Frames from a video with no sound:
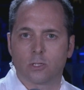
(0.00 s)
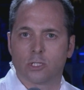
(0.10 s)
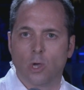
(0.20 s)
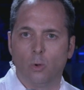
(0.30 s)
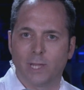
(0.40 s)

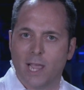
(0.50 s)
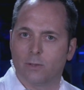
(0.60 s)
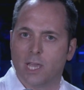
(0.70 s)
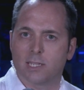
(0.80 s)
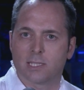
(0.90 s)
Sold
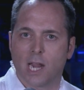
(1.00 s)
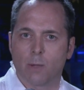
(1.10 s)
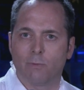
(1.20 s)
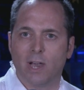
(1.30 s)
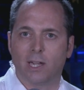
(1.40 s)
out yesterday.
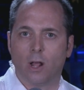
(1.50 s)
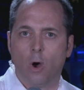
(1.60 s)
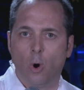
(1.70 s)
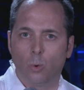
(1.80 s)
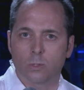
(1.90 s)
We've added a
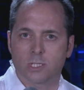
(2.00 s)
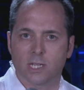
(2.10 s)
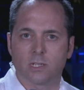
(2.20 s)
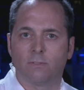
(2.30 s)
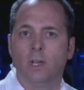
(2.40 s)
whole
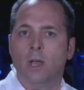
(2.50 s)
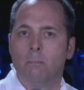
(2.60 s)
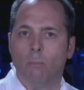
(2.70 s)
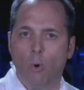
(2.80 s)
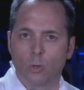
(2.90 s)
set of
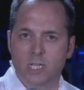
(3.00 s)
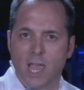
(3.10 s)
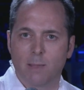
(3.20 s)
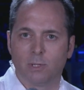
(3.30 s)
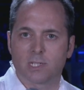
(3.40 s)
more
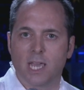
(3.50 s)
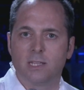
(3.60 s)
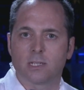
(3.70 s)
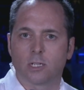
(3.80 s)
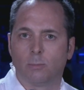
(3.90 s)
tables
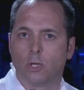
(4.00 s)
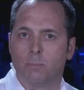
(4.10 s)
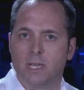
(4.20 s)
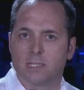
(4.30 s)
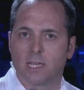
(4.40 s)
into
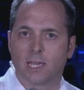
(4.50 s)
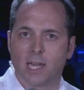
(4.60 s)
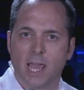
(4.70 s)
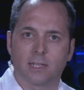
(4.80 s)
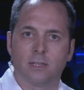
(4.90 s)
WPC
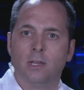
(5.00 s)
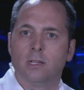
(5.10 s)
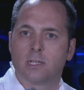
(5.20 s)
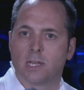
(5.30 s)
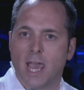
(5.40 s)
Connect
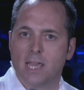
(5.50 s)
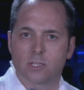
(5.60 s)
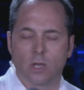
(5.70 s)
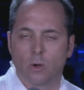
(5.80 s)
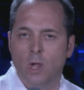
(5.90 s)
today.
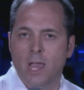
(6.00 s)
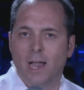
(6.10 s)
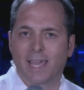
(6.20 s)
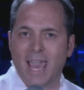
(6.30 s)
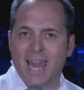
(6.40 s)
So
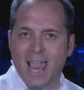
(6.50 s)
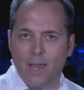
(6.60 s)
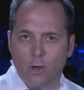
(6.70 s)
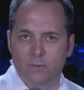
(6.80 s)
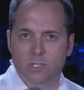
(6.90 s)
again,
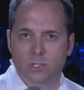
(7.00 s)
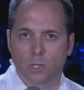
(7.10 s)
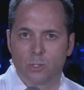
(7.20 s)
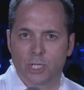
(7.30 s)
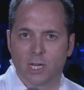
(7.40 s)
head over to the
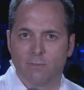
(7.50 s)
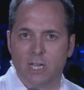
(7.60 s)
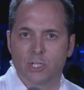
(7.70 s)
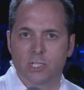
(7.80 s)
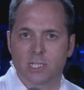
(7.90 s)
Solution
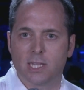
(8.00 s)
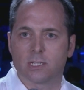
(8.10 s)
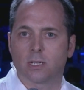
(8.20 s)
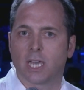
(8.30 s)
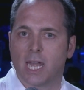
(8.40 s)
Innovation
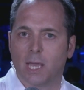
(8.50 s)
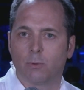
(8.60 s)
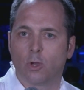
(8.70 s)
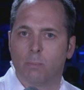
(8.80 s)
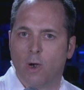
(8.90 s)
Center, connect
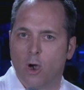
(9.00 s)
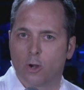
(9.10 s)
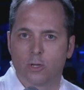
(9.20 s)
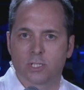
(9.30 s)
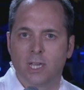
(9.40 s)
with your
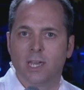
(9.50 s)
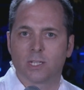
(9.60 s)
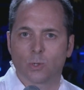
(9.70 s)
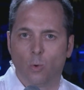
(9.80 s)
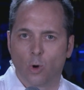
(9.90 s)
partners.
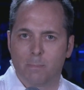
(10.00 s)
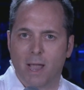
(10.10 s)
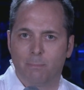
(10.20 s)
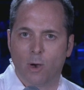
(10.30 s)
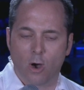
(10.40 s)
It's all
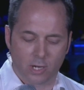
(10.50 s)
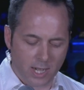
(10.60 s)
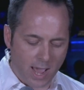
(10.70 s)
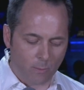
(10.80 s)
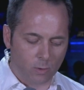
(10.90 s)
about partner
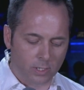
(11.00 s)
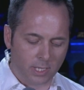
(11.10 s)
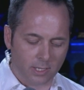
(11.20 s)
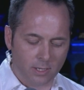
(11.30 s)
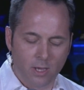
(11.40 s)
networking.